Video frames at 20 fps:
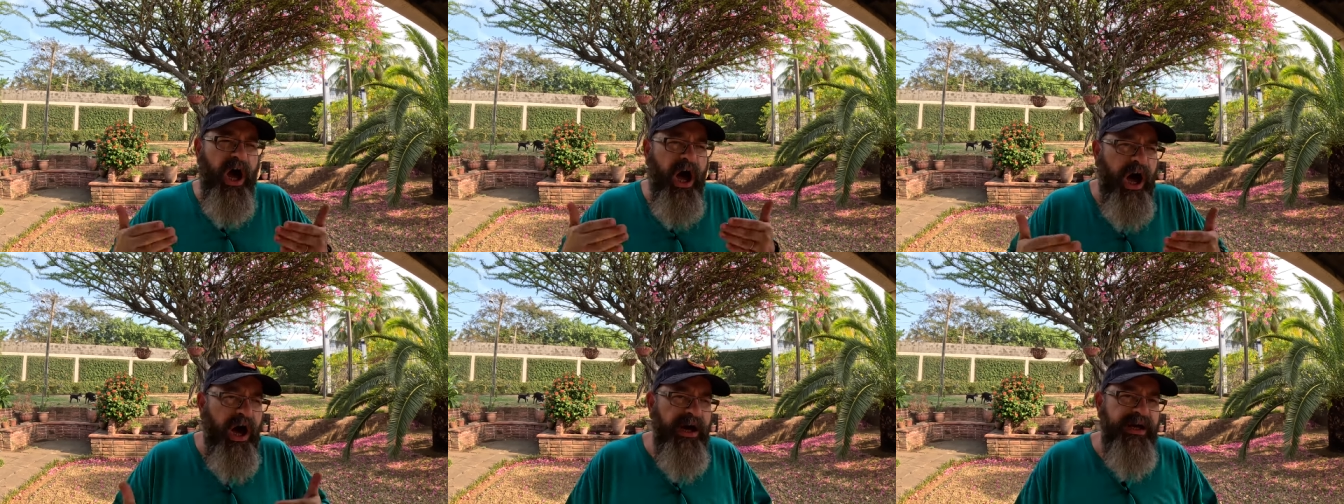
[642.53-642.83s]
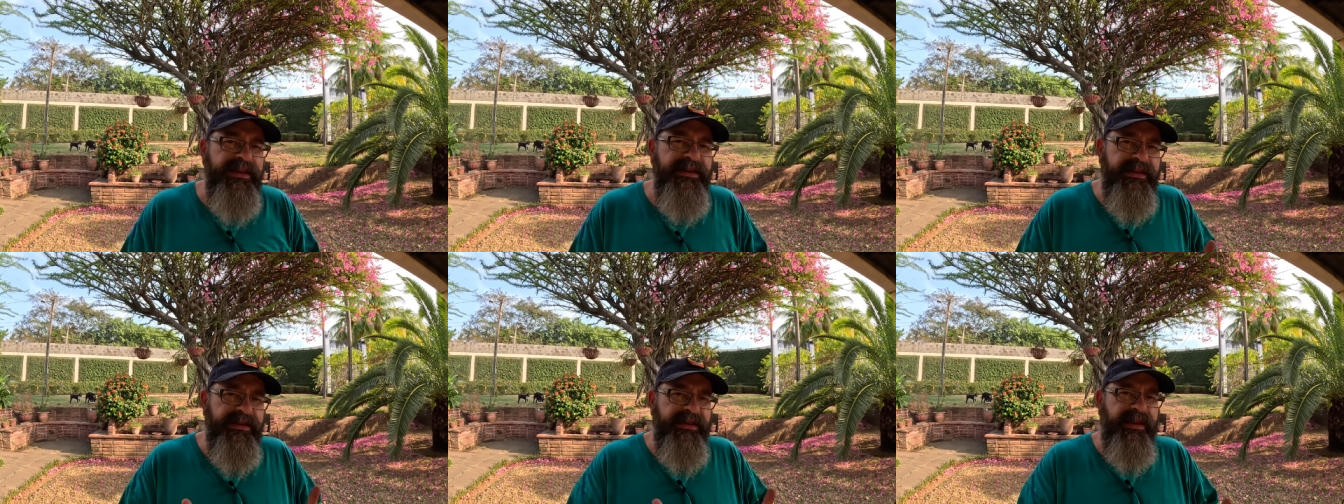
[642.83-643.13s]

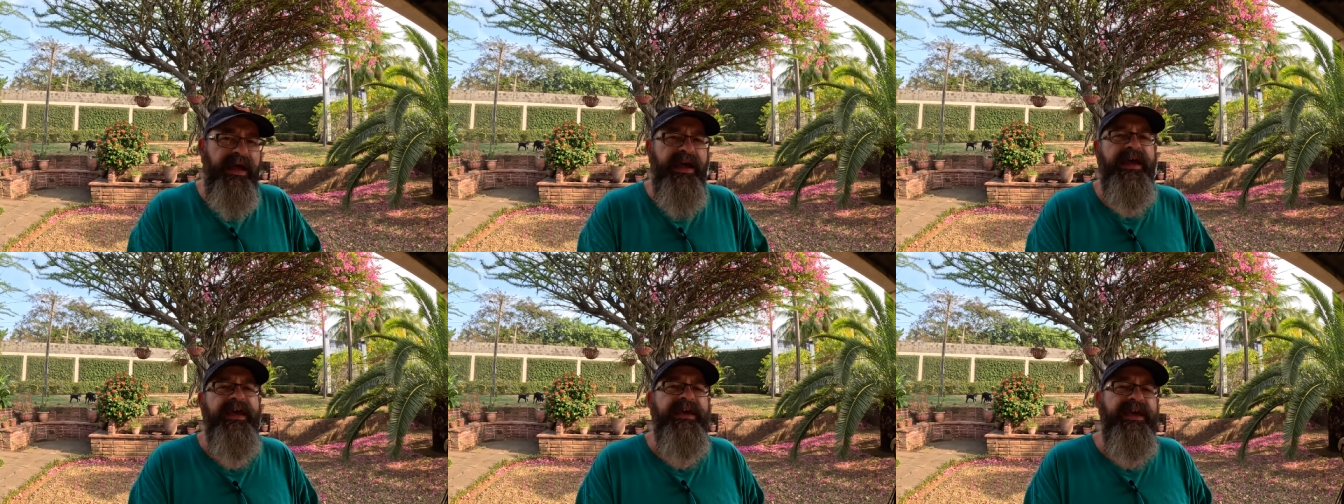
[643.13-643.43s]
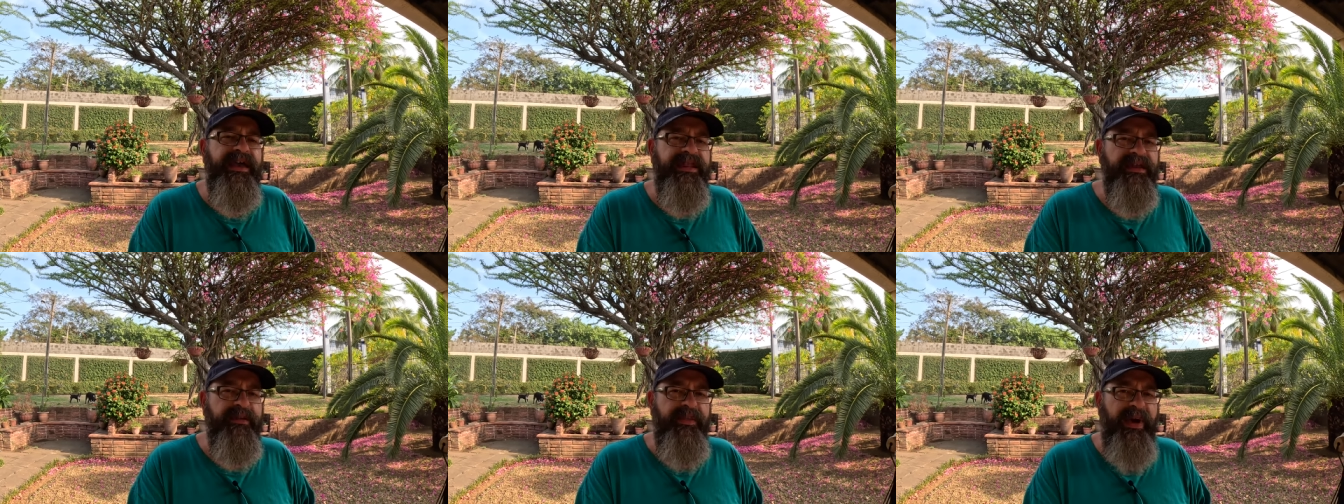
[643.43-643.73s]
unlike
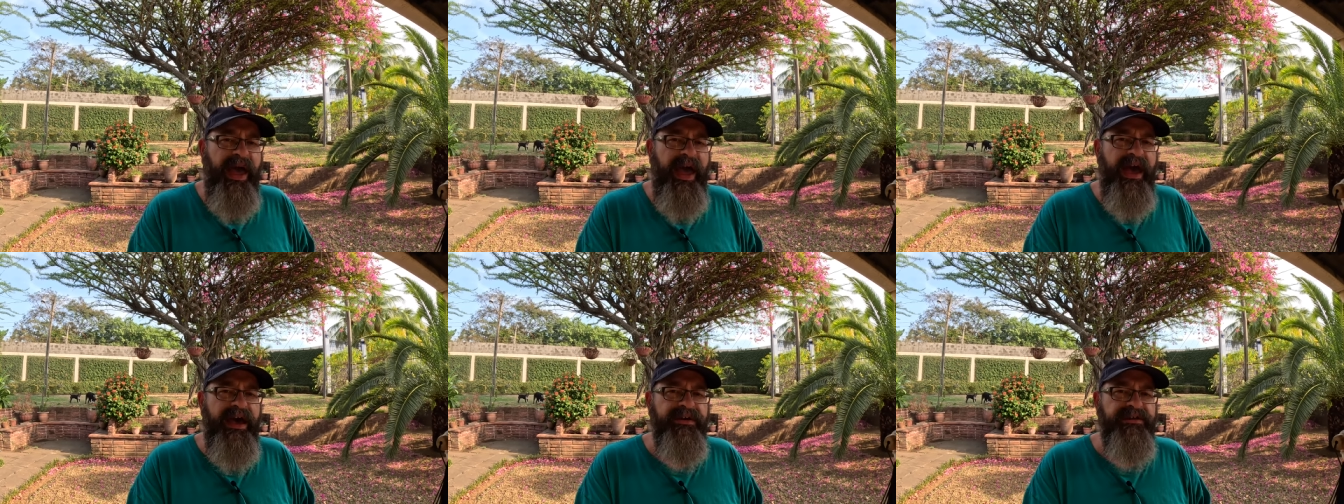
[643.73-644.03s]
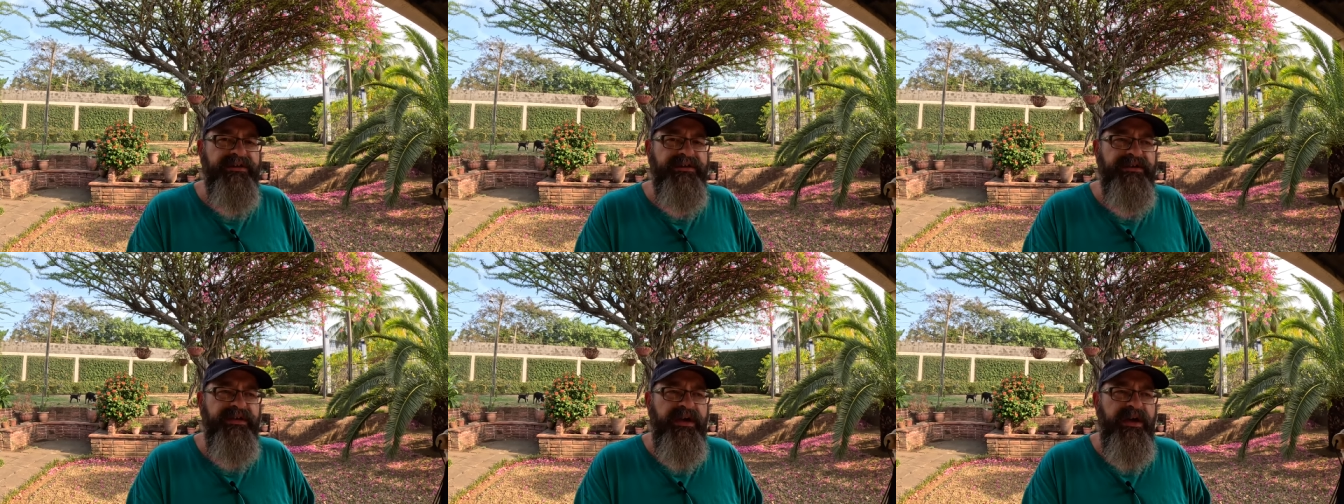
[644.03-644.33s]
in the
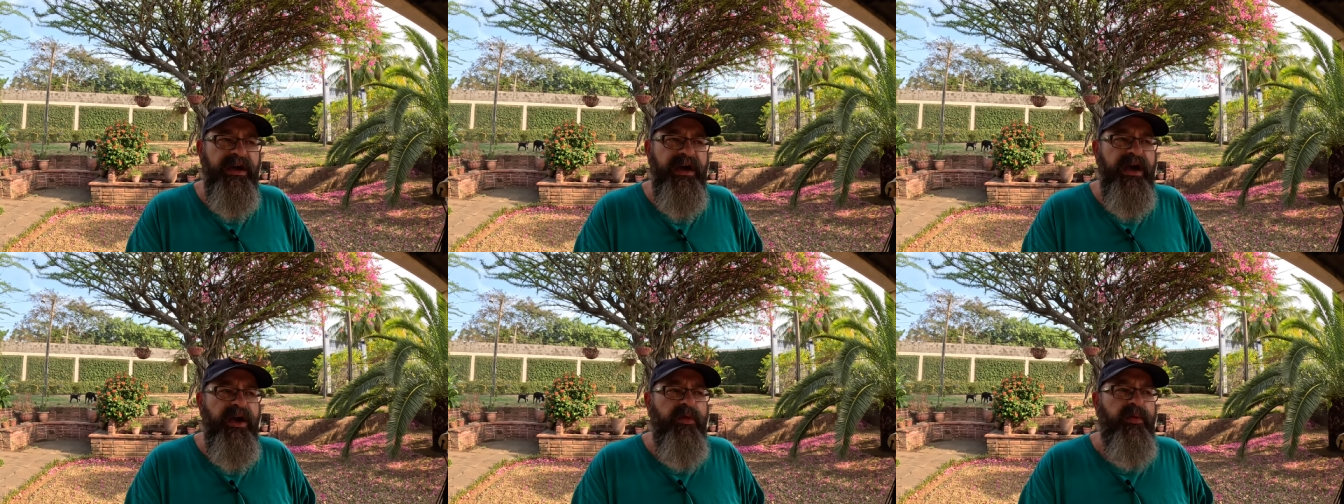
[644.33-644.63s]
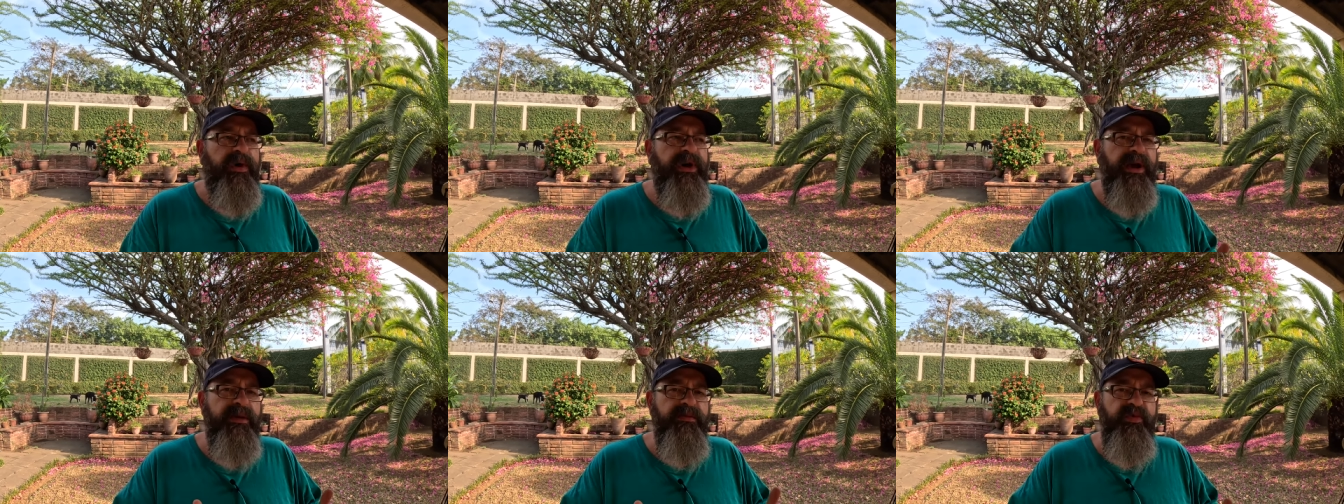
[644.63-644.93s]
past
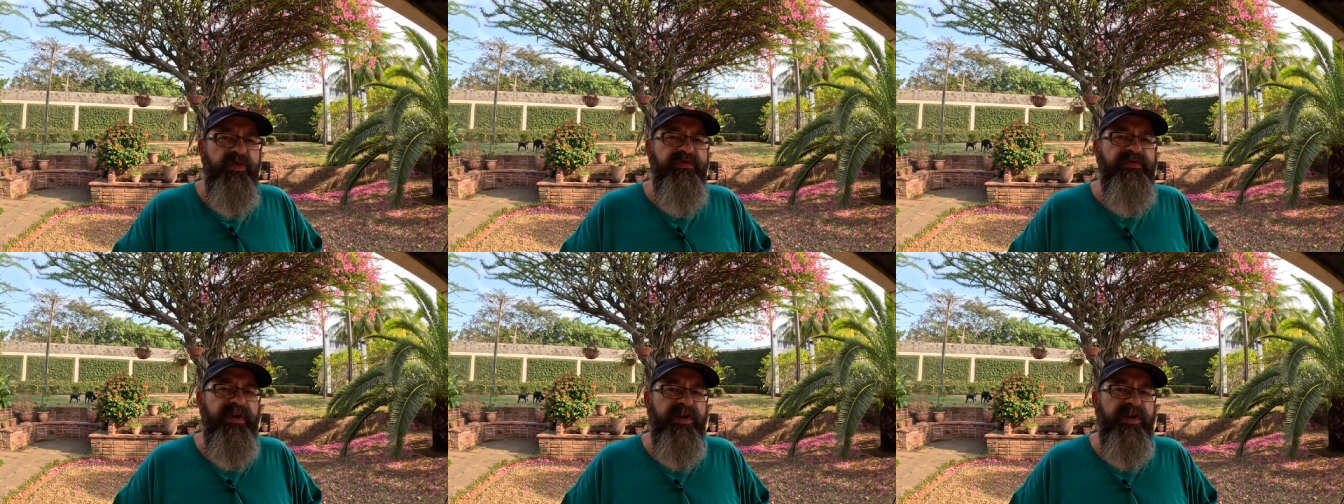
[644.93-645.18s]
when I moved